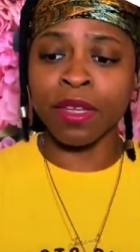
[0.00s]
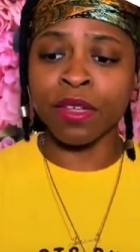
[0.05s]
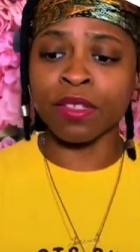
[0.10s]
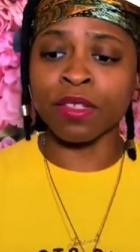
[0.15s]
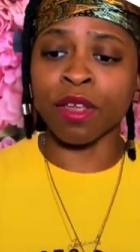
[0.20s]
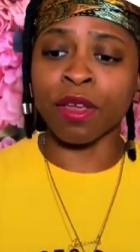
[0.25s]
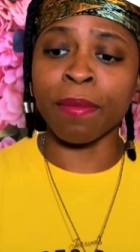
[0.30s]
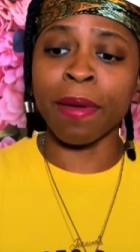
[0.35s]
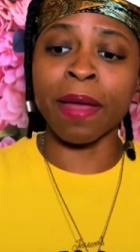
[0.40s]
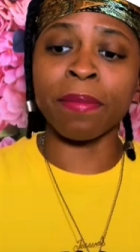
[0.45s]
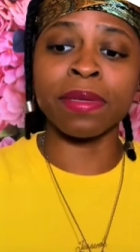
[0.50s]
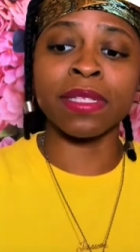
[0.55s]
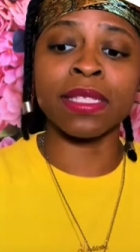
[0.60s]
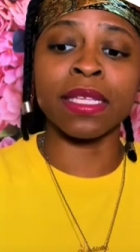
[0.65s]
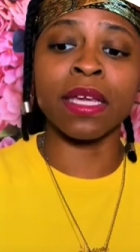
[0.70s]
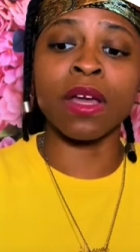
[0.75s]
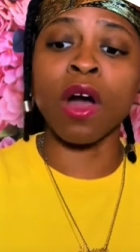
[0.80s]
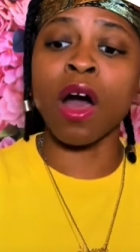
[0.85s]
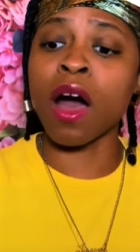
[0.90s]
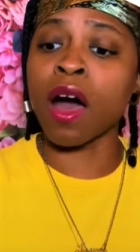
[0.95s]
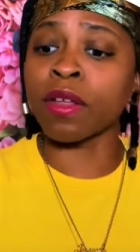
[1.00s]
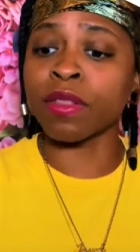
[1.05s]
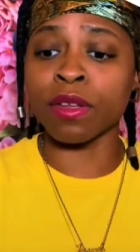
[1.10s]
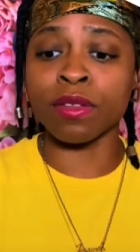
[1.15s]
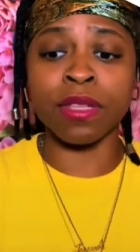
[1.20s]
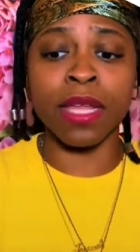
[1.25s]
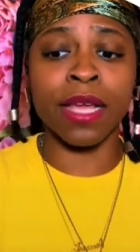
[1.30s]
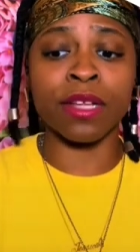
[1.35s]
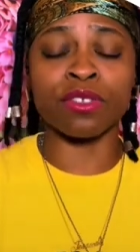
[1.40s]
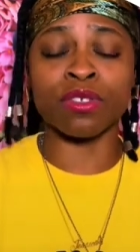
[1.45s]
So you might be seeing all those
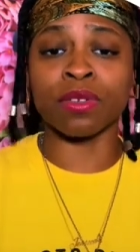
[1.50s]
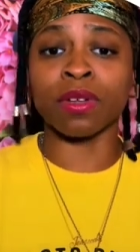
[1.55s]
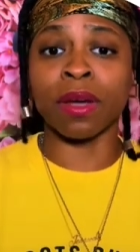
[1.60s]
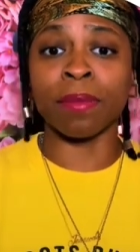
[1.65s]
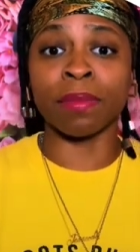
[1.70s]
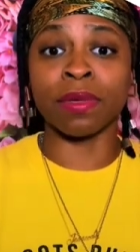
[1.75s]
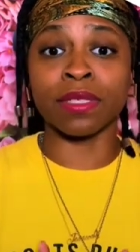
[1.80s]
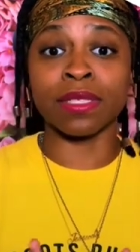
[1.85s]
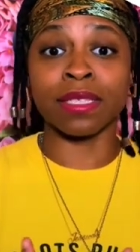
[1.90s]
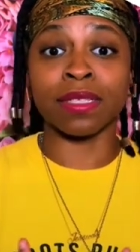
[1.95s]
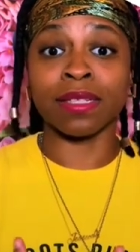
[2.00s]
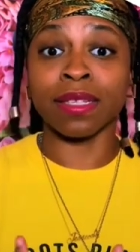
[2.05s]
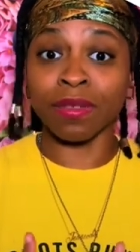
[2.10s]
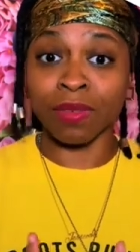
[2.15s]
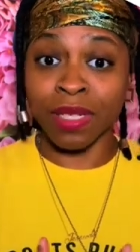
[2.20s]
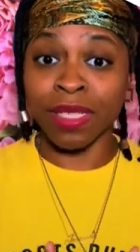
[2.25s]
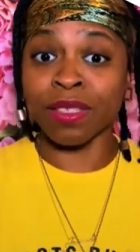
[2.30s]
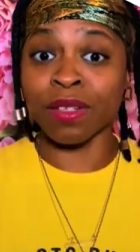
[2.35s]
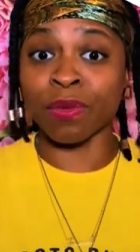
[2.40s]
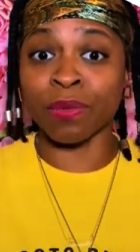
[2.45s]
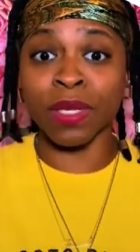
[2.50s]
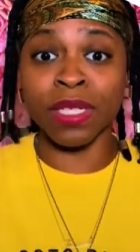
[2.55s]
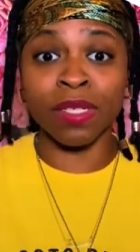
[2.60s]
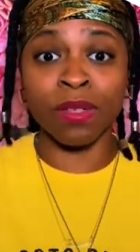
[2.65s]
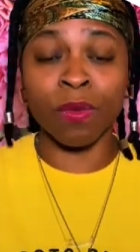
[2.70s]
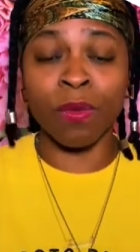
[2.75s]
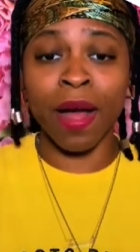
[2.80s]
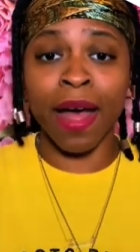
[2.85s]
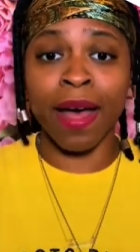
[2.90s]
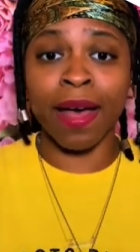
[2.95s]
angel numbers. It's, it's a reason
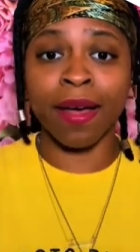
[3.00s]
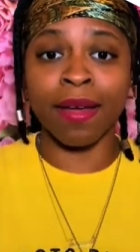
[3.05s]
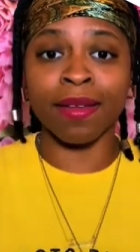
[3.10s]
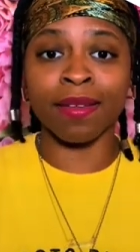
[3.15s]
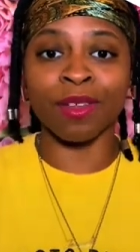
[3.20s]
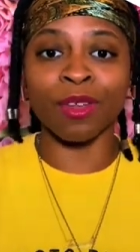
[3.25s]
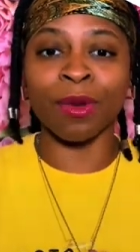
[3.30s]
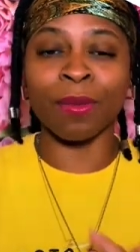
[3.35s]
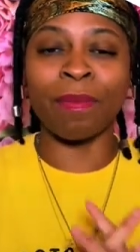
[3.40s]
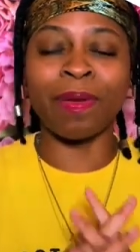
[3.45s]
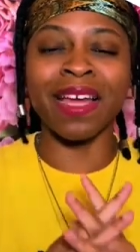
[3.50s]
why. You're,